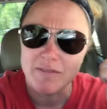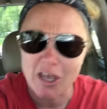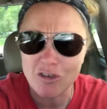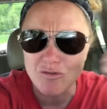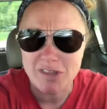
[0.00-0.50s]

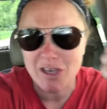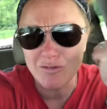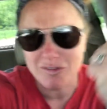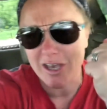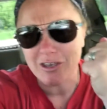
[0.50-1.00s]
Thank you, thank
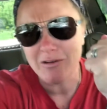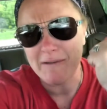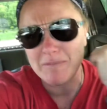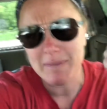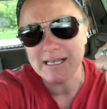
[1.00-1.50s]
you, thank you. I
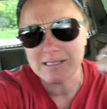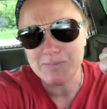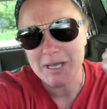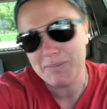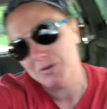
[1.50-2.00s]
have
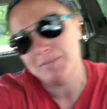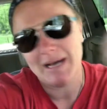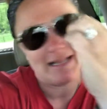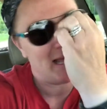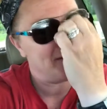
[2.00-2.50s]
amazing people in
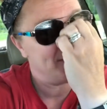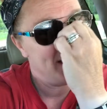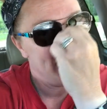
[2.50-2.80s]
my life.